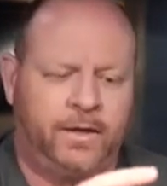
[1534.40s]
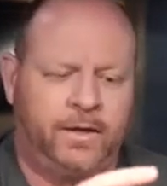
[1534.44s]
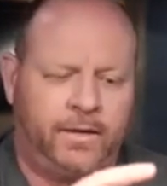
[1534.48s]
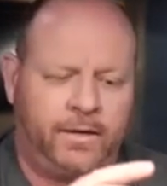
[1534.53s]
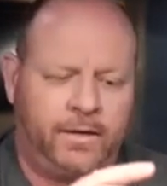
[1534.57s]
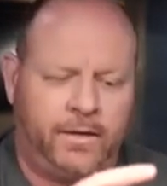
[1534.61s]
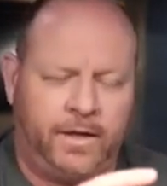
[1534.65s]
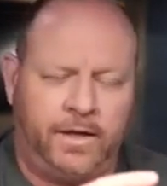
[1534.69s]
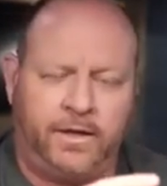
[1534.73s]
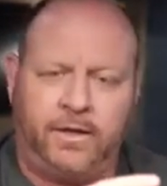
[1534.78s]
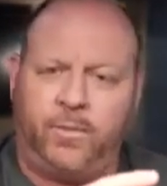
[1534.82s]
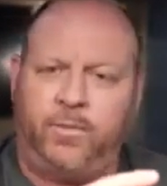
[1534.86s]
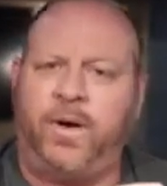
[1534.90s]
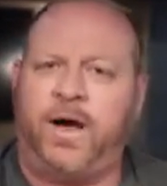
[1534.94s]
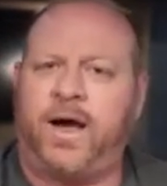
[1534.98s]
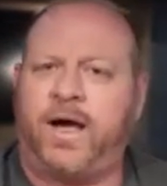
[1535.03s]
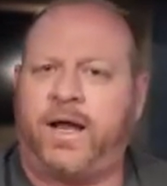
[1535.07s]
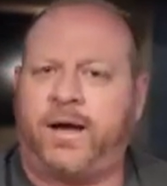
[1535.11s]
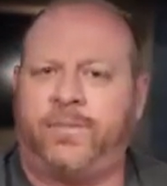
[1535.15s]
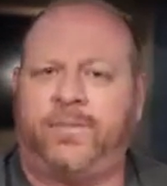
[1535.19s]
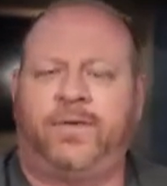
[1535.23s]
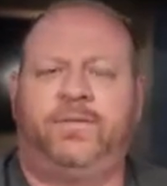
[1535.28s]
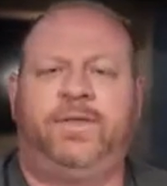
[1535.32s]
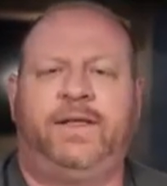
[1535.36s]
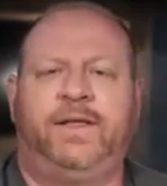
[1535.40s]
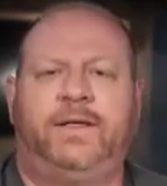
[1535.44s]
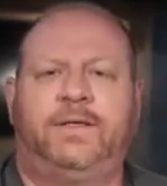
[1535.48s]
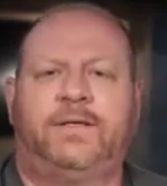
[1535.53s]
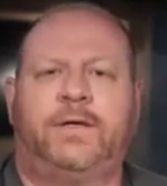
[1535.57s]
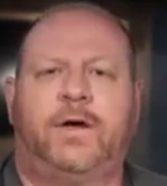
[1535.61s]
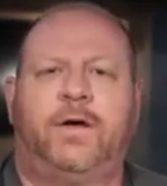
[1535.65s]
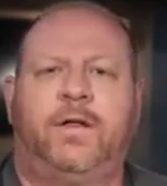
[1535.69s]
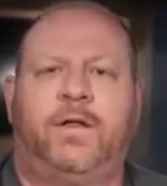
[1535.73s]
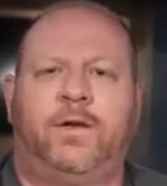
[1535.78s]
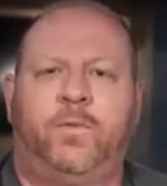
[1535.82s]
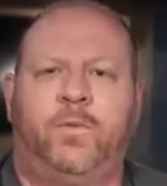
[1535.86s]
in the bottom of these
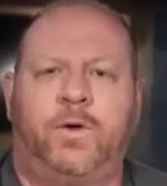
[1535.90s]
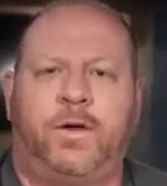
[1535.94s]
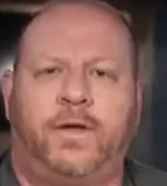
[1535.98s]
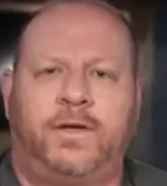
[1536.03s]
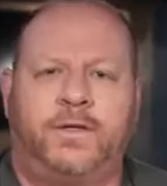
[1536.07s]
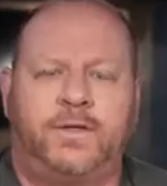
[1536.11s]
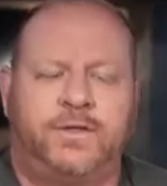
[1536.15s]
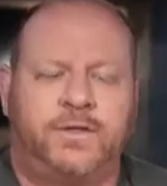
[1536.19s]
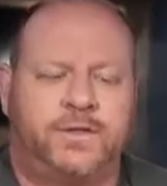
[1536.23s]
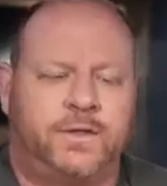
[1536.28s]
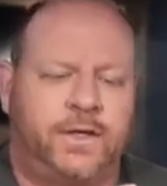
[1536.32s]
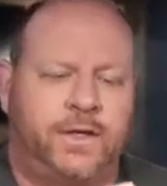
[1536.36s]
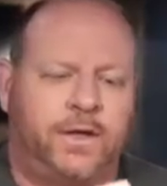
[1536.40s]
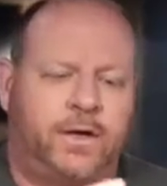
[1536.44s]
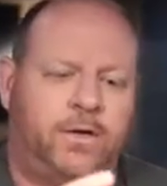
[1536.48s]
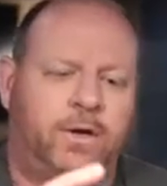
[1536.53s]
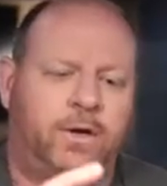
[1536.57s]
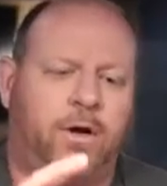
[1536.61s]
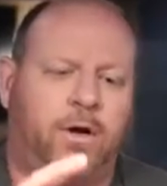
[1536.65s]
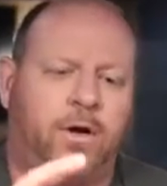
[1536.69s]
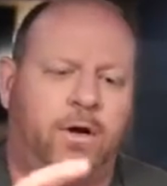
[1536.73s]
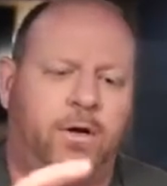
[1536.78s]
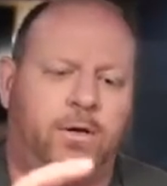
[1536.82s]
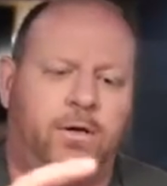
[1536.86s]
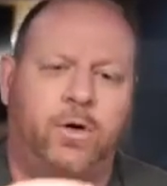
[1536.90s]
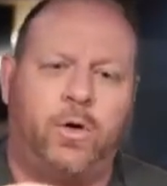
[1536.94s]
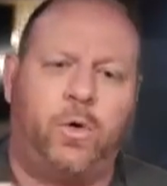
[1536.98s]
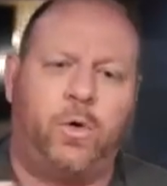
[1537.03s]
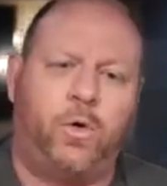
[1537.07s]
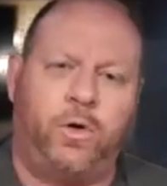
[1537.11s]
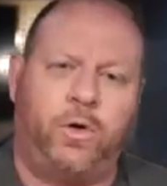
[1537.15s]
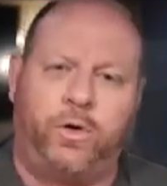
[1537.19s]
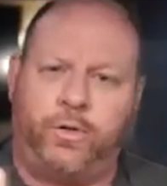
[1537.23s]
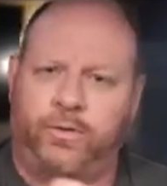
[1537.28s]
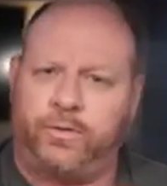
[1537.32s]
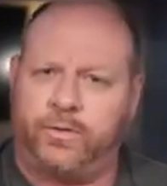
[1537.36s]
all-in-ones there are
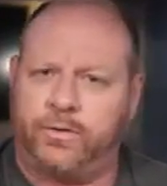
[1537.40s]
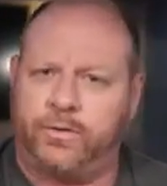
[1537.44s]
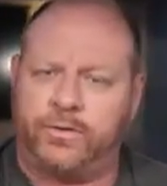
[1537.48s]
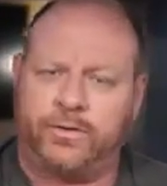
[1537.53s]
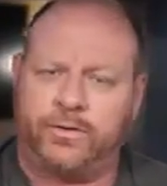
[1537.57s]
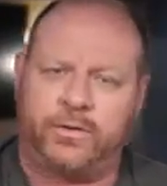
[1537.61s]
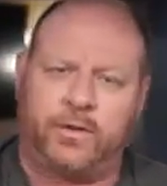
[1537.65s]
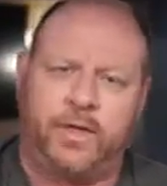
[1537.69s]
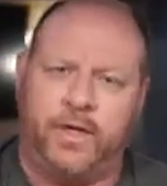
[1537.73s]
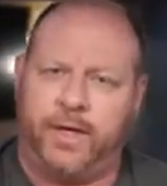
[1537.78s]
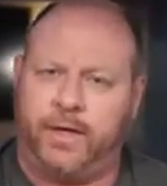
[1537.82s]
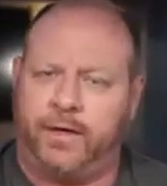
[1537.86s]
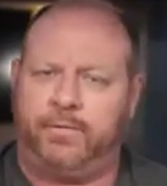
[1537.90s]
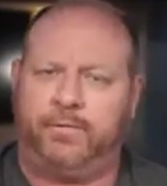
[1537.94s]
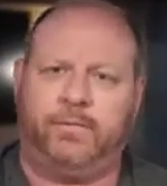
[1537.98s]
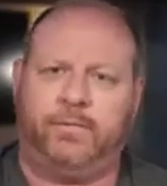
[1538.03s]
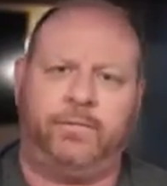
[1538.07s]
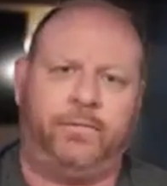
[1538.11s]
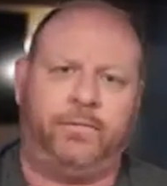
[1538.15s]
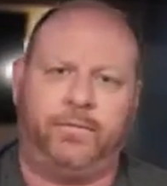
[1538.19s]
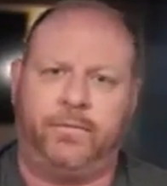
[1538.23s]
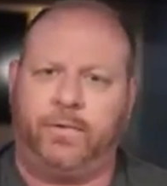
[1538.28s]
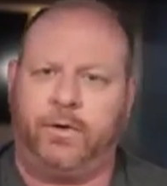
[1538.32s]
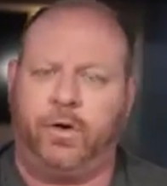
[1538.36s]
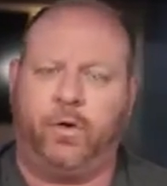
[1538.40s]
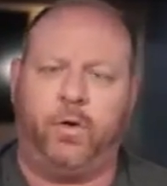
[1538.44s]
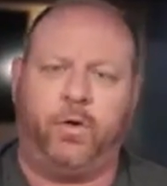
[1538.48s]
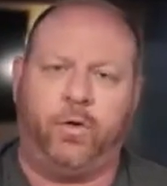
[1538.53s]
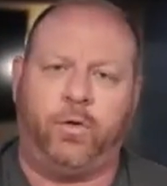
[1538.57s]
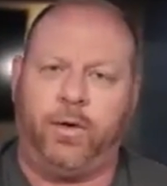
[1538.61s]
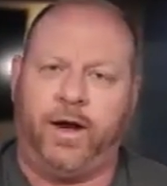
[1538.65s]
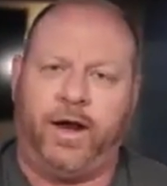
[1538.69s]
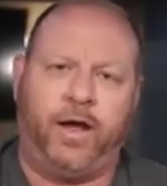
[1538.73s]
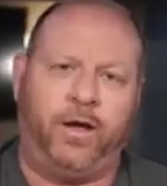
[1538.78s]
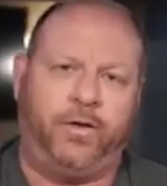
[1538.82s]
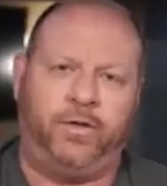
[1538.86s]
coils that go
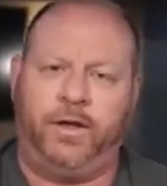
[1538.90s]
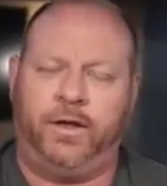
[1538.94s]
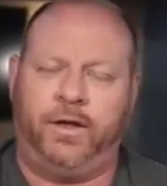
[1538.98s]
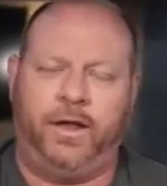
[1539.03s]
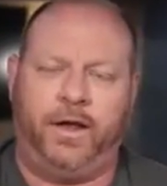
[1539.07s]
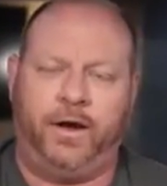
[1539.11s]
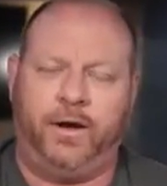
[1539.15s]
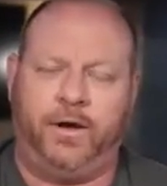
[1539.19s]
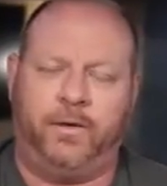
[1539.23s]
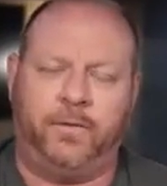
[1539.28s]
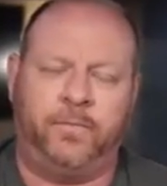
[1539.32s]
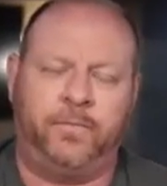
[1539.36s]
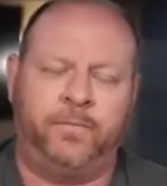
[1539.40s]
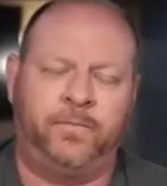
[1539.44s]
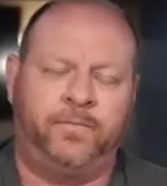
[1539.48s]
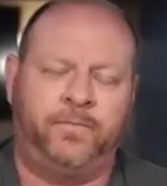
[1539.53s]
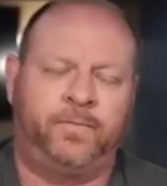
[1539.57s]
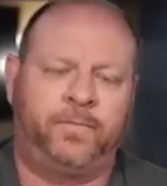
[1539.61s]
around in there,